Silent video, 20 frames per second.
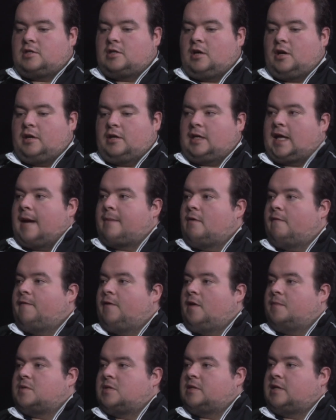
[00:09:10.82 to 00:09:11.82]
on, Cameron
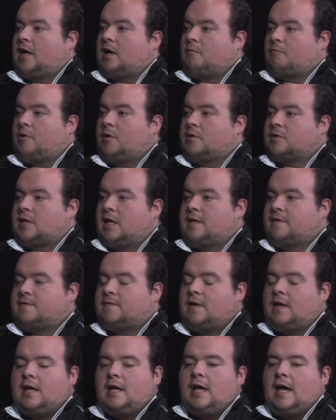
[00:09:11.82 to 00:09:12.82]
Phillips and Taryn Wills,
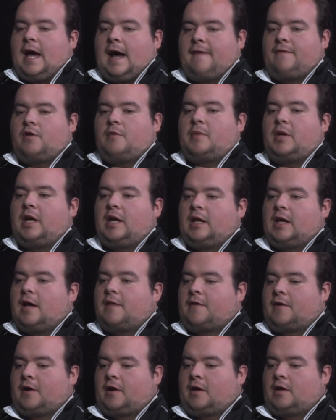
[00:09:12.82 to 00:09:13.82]
have there been any
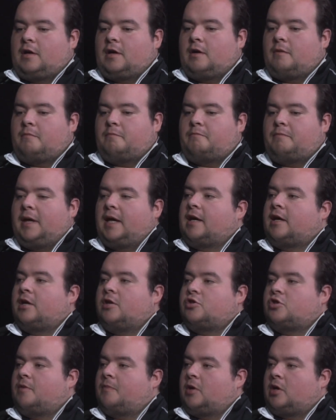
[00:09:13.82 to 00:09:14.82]
other big
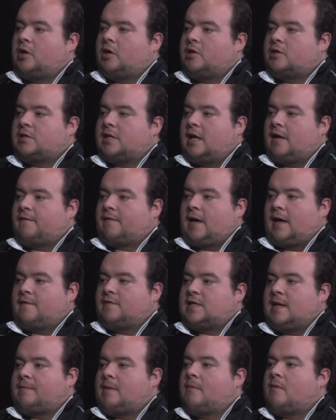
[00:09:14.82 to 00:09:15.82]
contributors that have kind
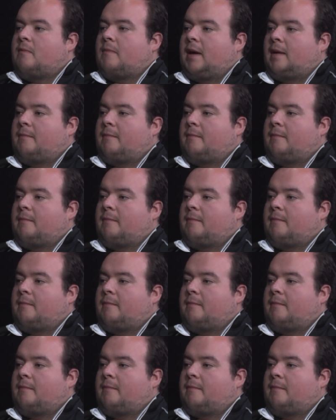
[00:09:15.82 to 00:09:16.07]
of stepped up in big